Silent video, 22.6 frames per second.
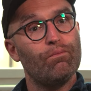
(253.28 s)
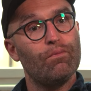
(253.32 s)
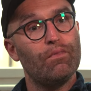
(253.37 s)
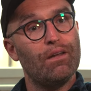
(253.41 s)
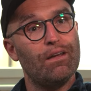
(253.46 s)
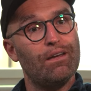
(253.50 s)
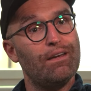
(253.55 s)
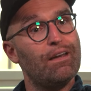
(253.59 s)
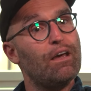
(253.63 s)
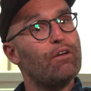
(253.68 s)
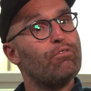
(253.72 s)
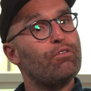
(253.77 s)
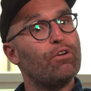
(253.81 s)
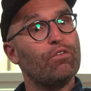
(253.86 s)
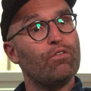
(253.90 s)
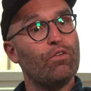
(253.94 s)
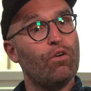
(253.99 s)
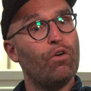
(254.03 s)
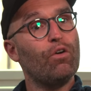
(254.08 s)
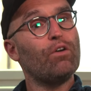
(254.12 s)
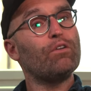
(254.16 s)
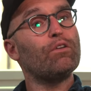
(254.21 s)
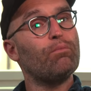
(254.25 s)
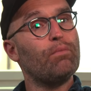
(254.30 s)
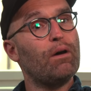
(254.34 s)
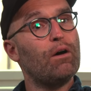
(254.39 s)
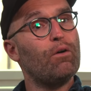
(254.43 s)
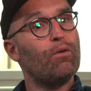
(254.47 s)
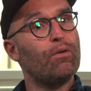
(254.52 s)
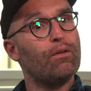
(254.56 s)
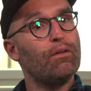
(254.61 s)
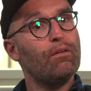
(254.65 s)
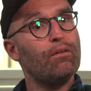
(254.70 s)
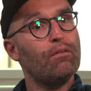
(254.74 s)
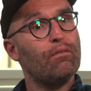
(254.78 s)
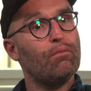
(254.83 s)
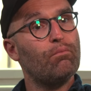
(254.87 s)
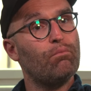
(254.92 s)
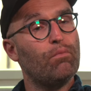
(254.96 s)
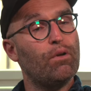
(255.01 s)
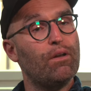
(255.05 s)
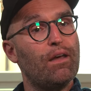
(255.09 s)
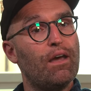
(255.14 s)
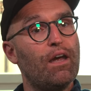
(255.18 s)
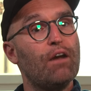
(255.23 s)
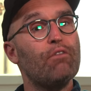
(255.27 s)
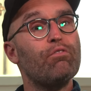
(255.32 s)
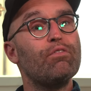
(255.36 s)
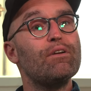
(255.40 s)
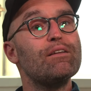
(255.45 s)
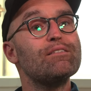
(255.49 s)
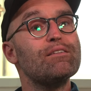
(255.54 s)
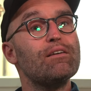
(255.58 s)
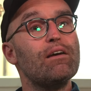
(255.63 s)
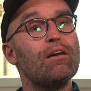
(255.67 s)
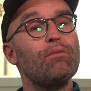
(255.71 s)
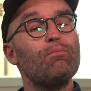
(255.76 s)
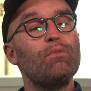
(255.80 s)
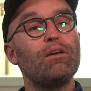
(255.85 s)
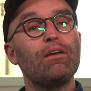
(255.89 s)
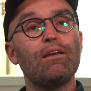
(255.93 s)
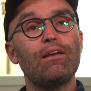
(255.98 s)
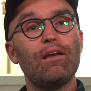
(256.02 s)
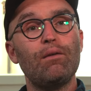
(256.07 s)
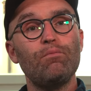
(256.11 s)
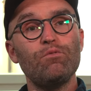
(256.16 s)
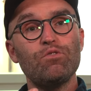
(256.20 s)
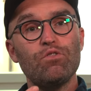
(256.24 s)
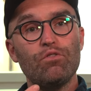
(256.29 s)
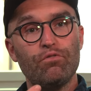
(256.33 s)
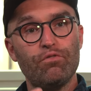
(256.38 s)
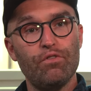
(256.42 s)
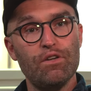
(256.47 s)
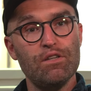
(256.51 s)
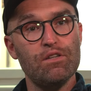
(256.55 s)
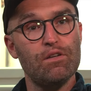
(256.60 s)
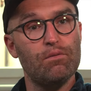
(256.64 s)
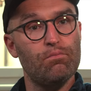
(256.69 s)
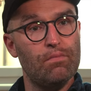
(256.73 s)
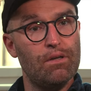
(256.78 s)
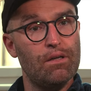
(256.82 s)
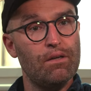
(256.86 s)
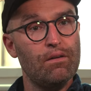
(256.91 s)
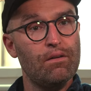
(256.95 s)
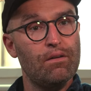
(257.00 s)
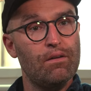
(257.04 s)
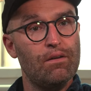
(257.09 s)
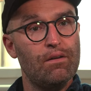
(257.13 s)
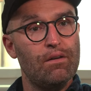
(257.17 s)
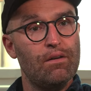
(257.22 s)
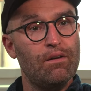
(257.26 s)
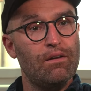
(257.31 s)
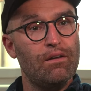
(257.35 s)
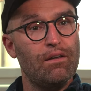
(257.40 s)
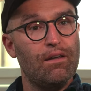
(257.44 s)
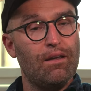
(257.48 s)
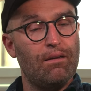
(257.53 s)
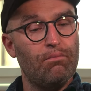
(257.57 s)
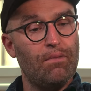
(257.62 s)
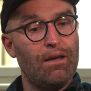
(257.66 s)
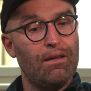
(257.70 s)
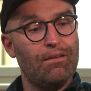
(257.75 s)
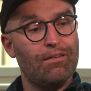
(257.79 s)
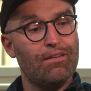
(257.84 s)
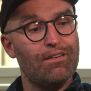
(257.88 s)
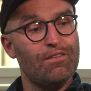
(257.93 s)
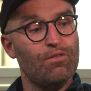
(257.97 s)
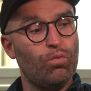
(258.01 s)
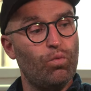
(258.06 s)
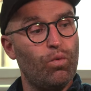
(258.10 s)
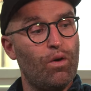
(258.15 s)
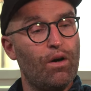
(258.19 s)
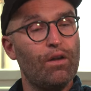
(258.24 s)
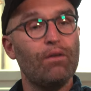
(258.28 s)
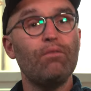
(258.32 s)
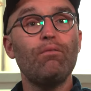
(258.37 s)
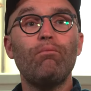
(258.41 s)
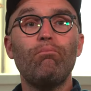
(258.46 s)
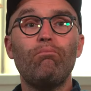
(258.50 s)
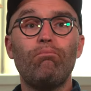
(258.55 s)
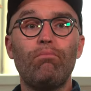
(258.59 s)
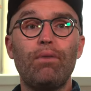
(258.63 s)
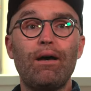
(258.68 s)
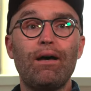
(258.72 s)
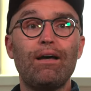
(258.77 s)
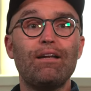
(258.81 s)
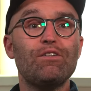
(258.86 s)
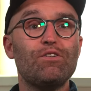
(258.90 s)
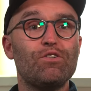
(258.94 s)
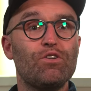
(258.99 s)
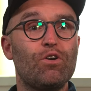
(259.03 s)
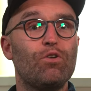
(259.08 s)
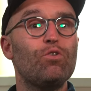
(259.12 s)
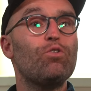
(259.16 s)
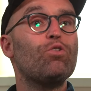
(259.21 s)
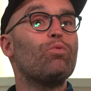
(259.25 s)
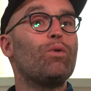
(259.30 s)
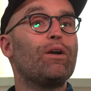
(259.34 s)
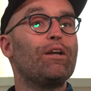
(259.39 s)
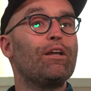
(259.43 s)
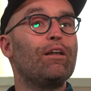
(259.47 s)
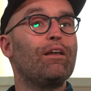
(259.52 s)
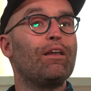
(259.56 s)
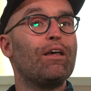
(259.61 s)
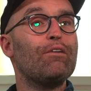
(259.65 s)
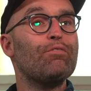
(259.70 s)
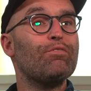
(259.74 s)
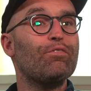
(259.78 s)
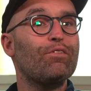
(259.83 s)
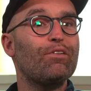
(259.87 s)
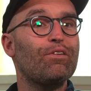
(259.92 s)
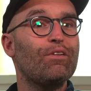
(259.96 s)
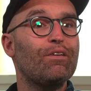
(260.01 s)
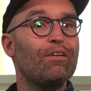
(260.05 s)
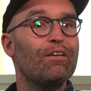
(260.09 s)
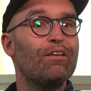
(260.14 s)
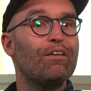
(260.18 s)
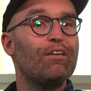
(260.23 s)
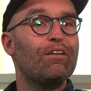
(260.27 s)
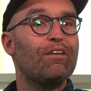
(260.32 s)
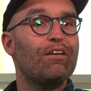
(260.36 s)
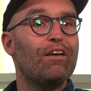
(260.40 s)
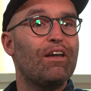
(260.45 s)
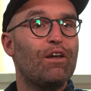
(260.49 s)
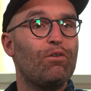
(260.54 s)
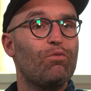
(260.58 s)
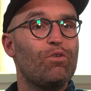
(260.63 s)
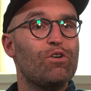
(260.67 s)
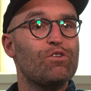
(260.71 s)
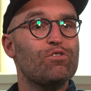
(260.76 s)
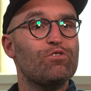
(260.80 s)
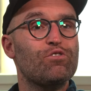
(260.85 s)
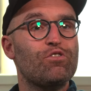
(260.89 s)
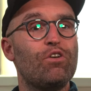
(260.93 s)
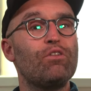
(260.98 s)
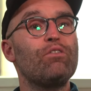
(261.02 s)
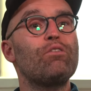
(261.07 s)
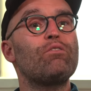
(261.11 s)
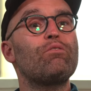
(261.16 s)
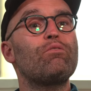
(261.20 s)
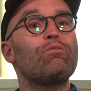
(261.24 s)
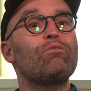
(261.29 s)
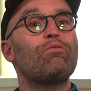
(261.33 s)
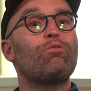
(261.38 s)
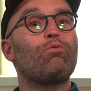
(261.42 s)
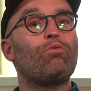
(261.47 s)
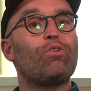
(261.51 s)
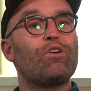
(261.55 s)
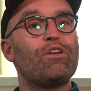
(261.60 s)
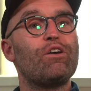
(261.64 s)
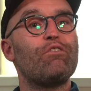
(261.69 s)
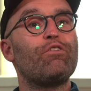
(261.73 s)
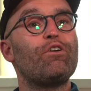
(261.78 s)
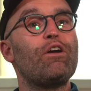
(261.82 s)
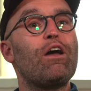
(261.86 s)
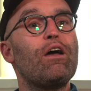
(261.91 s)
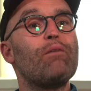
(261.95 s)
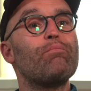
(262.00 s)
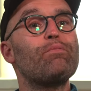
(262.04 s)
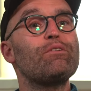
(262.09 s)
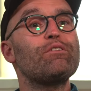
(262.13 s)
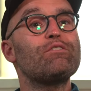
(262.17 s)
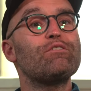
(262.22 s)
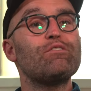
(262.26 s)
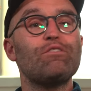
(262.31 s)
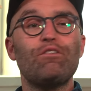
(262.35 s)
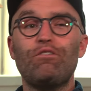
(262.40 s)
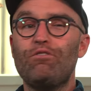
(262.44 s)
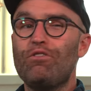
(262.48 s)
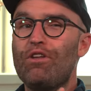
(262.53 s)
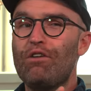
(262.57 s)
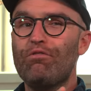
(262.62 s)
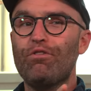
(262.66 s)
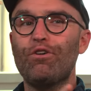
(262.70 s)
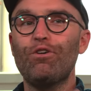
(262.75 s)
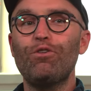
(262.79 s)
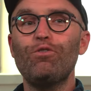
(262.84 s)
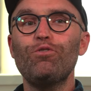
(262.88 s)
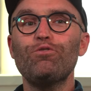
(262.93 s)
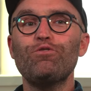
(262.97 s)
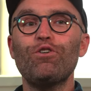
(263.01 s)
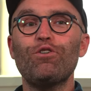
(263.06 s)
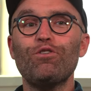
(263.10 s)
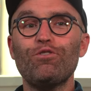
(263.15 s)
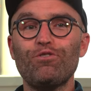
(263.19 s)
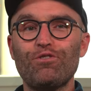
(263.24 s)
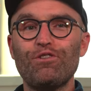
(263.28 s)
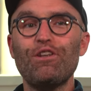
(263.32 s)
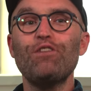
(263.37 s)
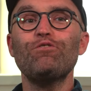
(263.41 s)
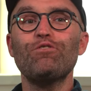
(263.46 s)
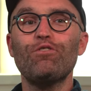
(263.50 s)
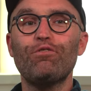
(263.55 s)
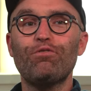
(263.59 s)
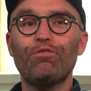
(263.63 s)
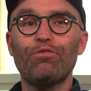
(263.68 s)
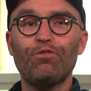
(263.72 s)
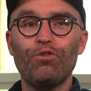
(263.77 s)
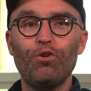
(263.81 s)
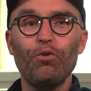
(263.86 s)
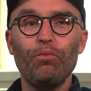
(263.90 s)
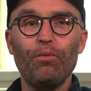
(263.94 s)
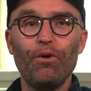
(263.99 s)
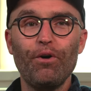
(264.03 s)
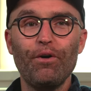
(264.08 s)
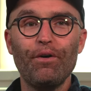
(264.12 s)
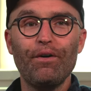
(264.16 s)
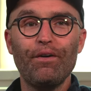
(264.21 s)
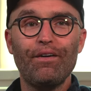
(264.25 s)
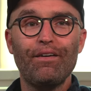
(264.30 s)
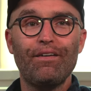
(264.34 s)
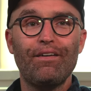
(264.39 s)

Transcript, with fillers: He never talked about it, but every time he came to visit me, he made this one bad joke when he left, and that was, son, whatever happens, never lose your sense of humor.